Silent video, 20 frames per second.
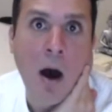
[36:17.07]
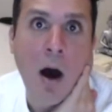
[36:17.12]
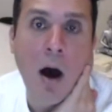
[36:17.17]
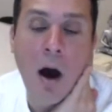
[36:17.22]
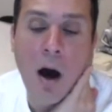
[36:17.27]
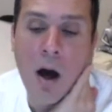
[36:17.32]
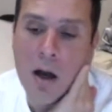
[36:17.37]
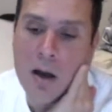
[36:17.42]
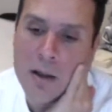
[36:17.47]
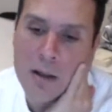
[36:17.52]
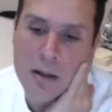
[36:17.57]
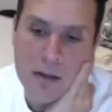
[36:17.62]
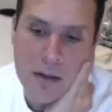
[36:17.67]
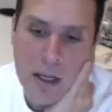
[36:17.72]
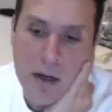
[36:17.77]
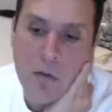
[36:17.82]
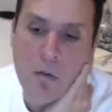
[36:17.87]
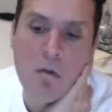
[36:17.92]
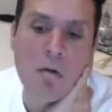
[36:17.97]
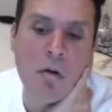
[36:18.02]
Oh,
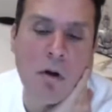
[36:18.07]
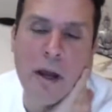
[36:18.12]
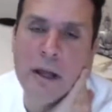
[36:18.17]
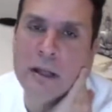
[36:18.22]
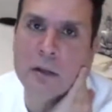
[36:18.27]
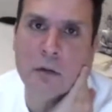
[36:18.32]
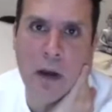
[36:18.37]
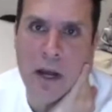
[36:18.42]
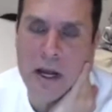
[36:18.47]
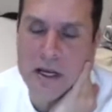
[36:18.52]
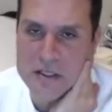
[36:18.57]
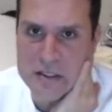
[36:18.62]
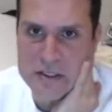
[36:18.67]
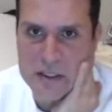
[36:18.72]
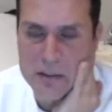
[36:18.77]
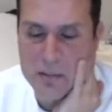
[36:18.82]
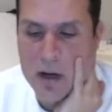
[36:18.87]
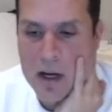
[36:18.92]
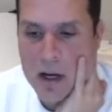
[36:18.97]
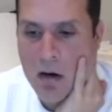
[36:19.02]
great questions.
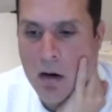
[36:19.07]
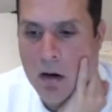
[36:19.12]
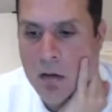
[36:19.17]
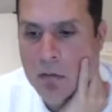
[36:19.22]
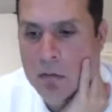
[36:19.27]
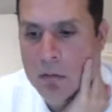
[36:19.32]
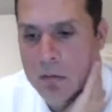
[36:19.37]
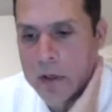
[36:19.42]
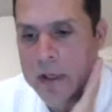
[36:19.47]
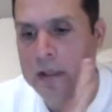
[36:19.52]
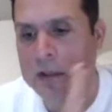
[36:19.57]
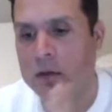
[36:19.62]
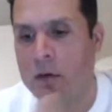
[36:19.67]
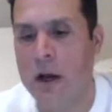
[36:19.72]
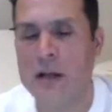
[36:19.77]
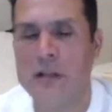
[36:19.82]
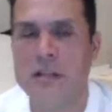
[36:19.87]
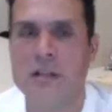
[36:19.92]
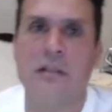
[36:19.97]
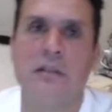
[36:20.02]
All great
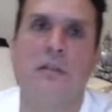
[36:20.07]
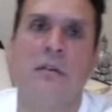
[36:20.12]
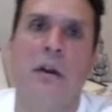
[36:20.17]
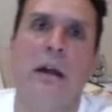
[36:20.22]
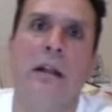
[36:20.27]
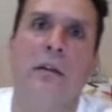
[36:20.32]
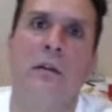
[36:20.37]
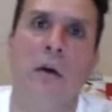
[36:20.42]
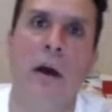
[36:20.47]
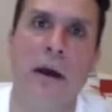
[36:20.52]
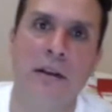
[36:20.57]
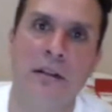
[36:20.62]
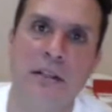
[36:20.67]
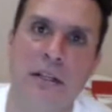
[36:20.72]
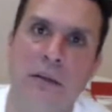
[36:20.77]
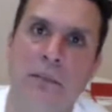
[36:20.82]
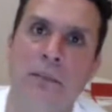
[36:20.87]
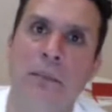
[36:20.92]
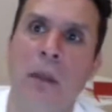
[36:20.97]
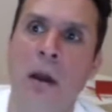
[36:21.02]
questions. Great
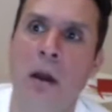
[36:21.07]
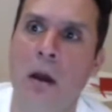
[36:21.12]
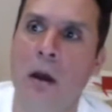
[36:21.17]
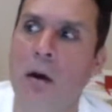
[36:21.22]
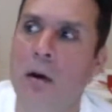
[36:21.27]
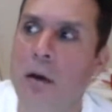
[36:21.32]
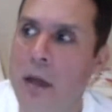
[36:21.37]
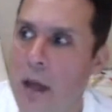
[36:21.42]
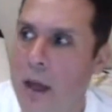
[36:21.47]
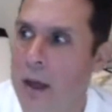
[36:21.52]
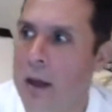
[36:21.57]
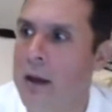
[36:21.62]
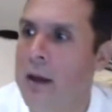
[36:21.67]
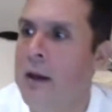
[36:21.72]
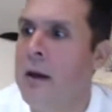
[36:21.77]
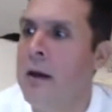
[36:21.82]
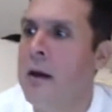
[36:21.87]
question. Okay.